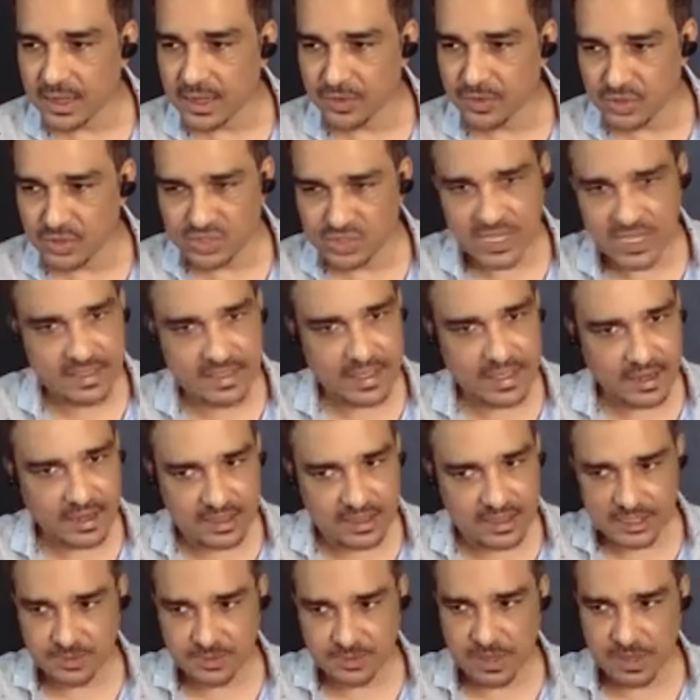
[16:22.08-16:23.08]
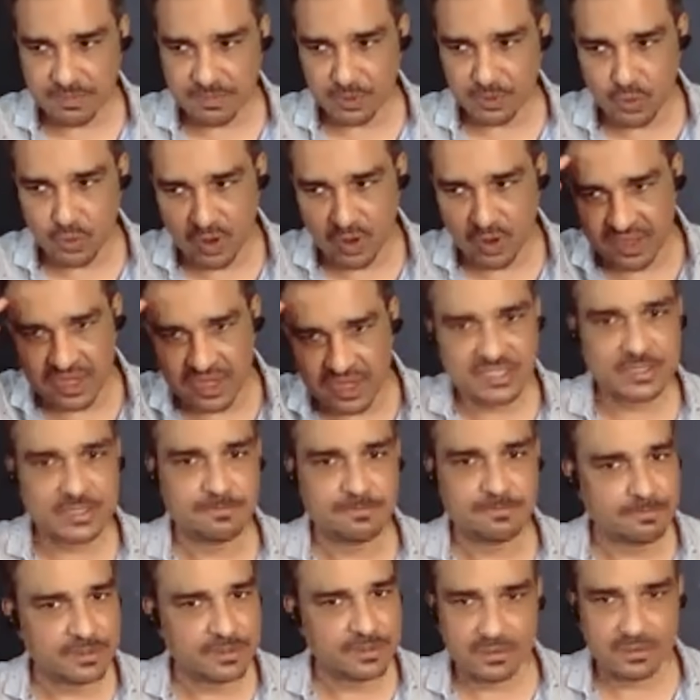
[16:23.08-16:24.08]
Now, you said there are these people who are very
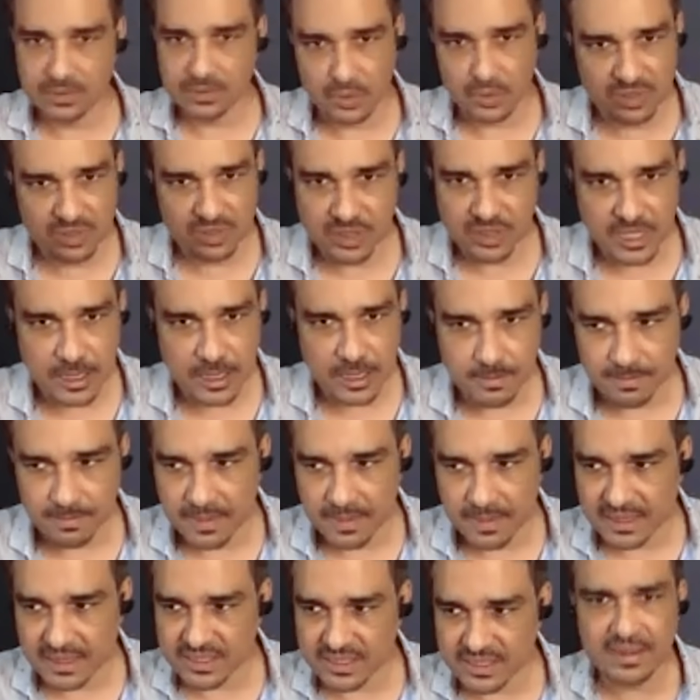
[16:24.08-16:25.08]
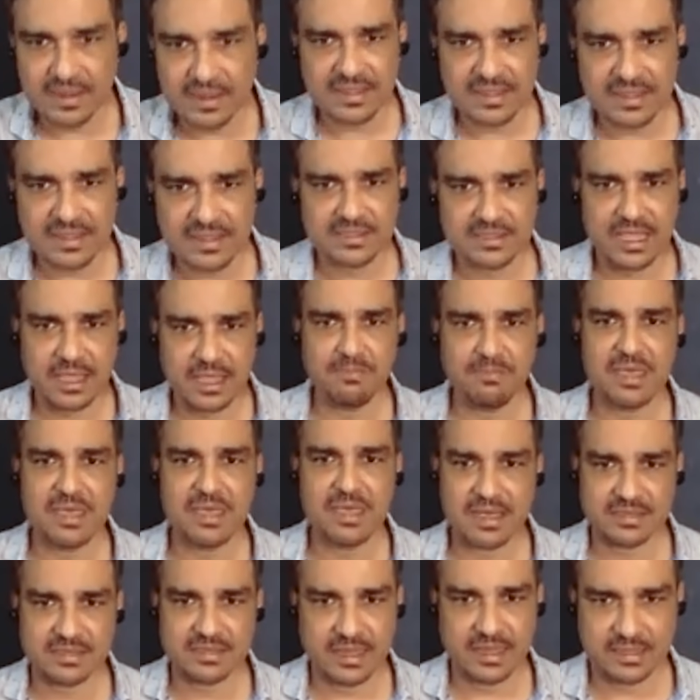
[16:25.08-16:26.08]
simple, don't think much. And let's take
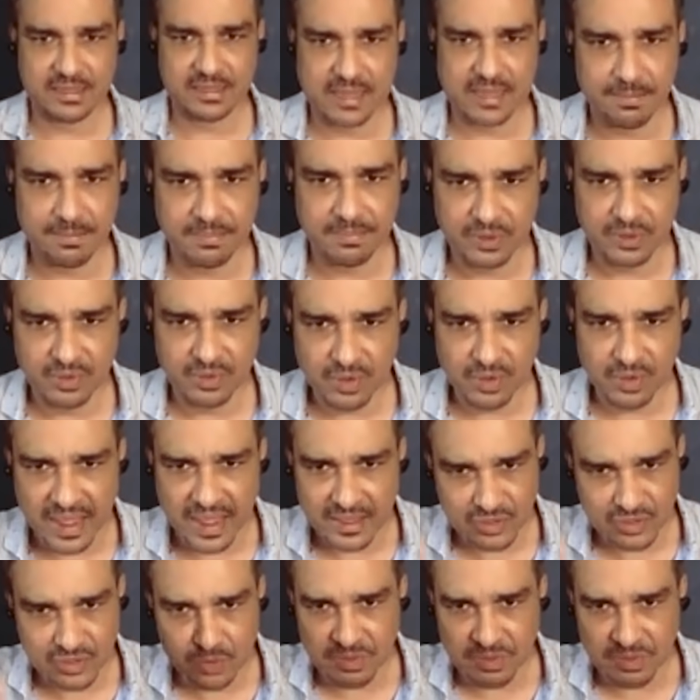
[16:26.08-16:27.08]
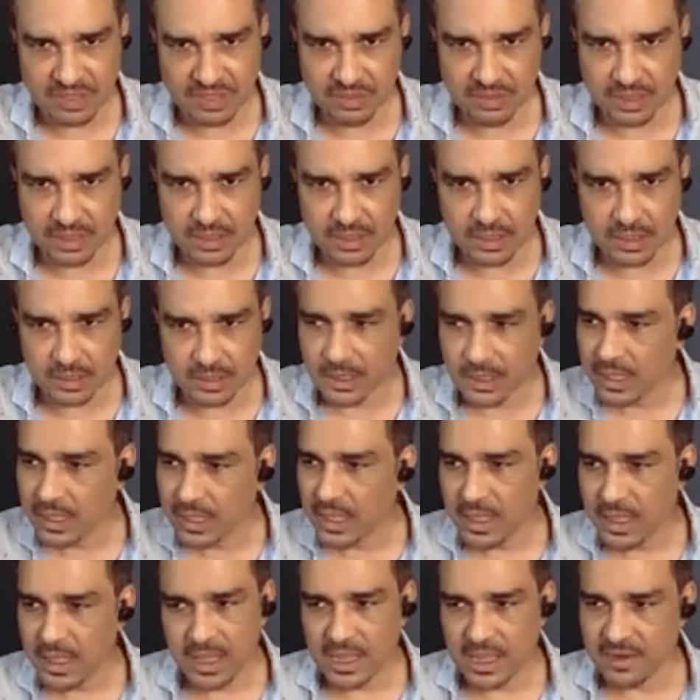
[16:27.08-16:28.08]
me as an example. You know, I used to be a thinker.
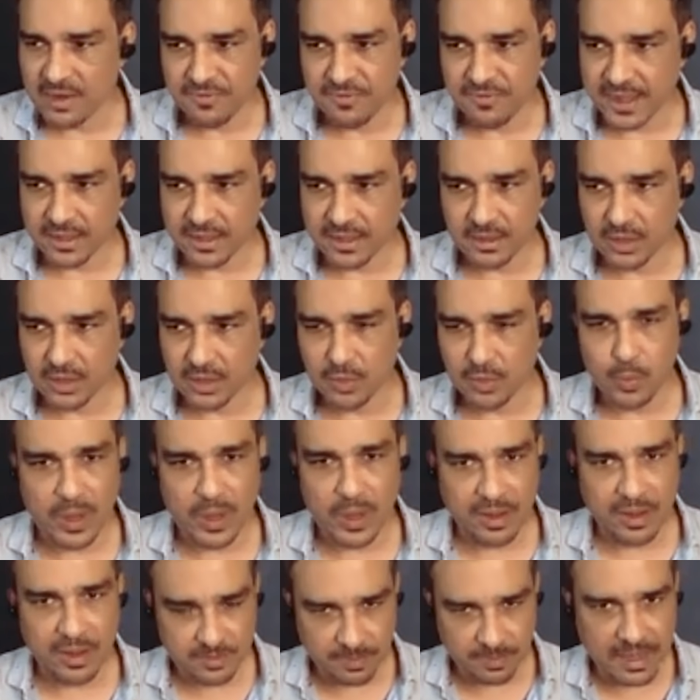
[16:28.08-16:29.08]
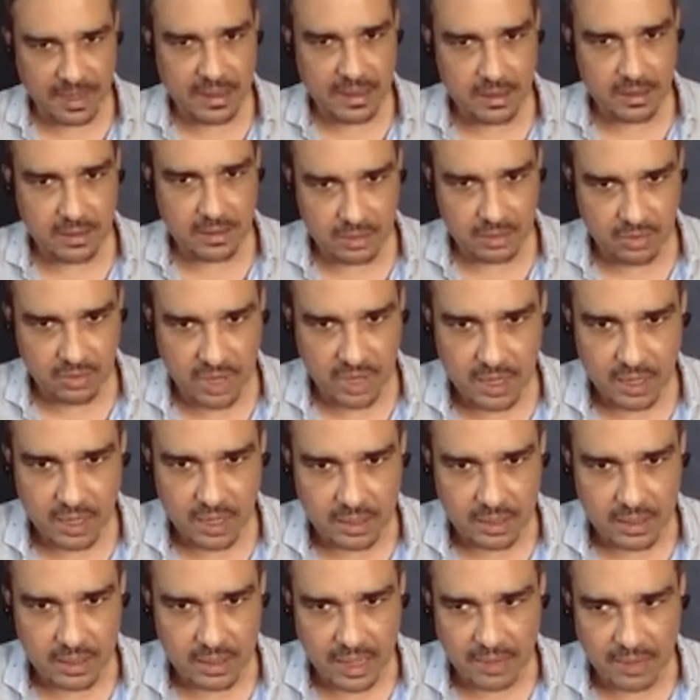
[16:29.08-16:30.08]
In fact, you know, when I was playing
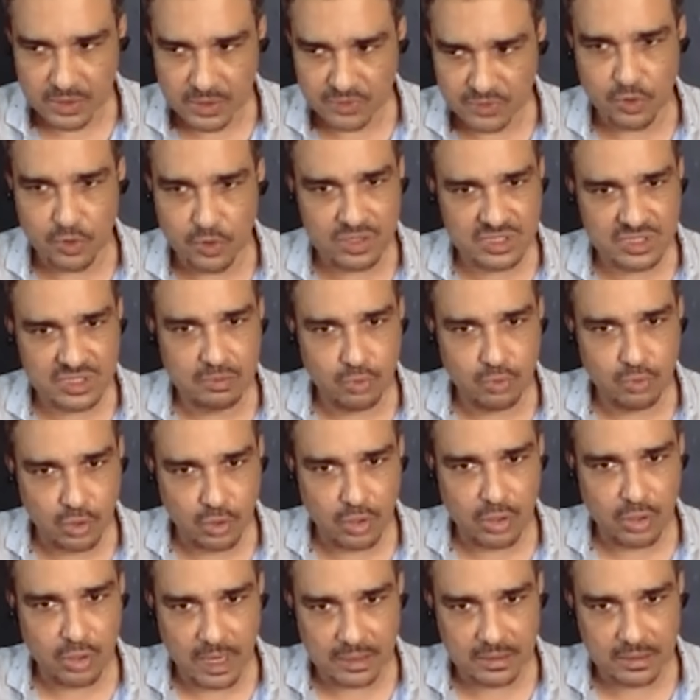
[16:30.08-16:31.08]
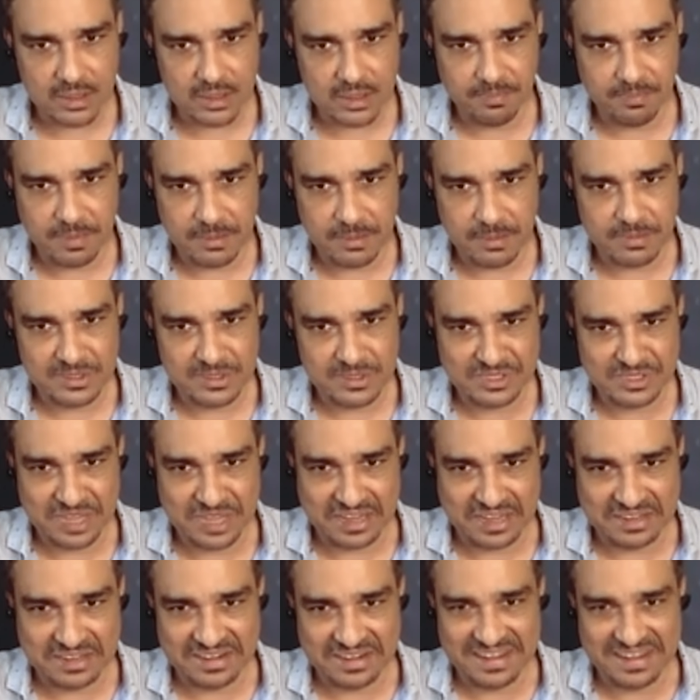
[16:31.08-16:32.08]
cricket, I was focusing more on other people's
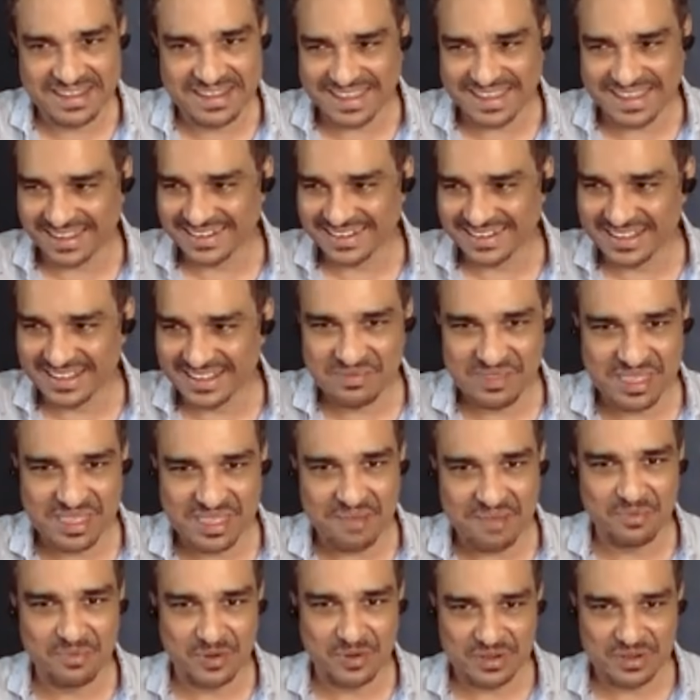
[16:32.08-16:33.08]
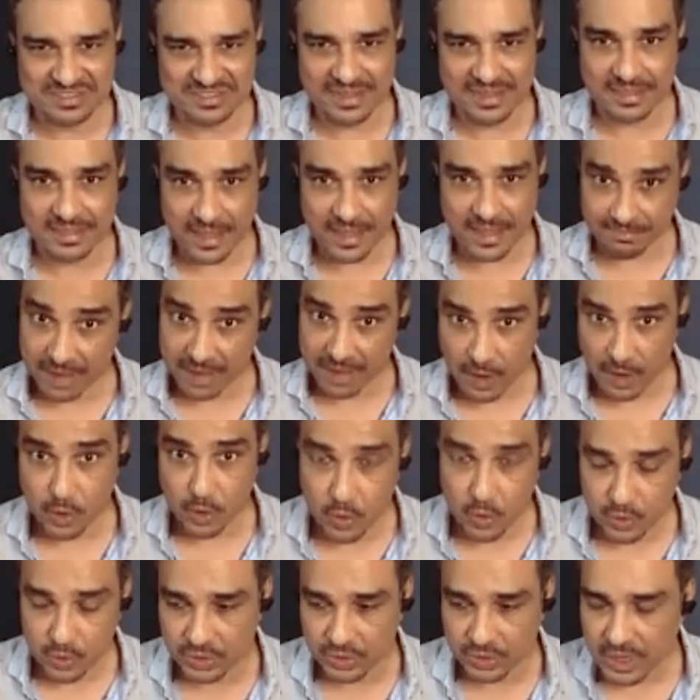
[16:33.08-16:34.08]
technique and grab bowling than my
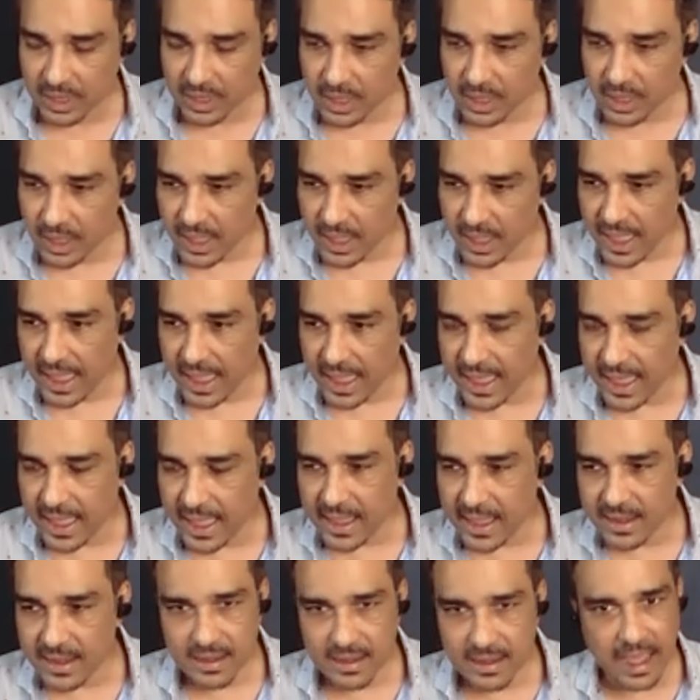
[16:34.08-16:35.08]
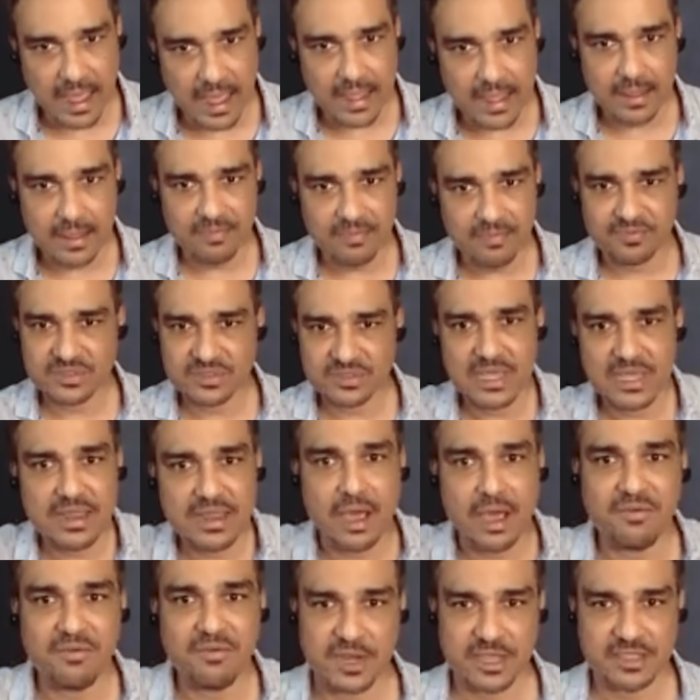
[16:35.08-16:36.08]
own. And I say,
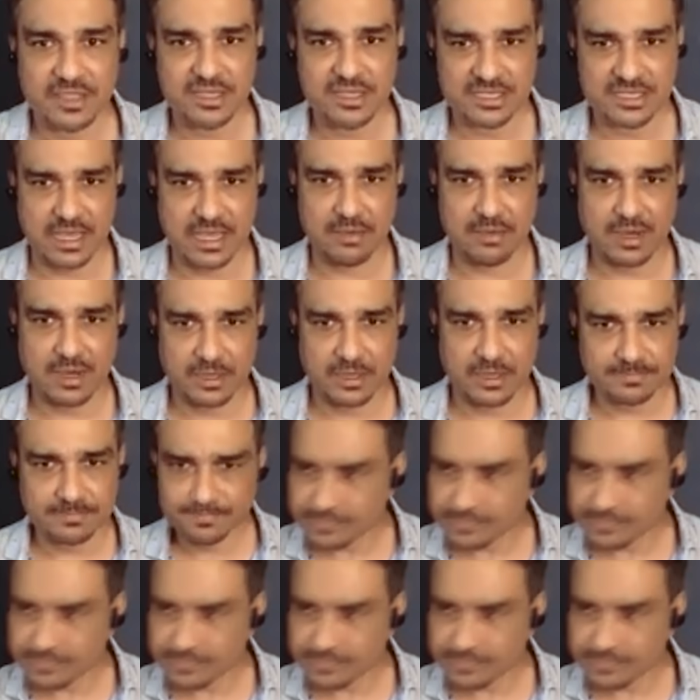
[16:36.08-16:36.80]
Virendra Sehwag,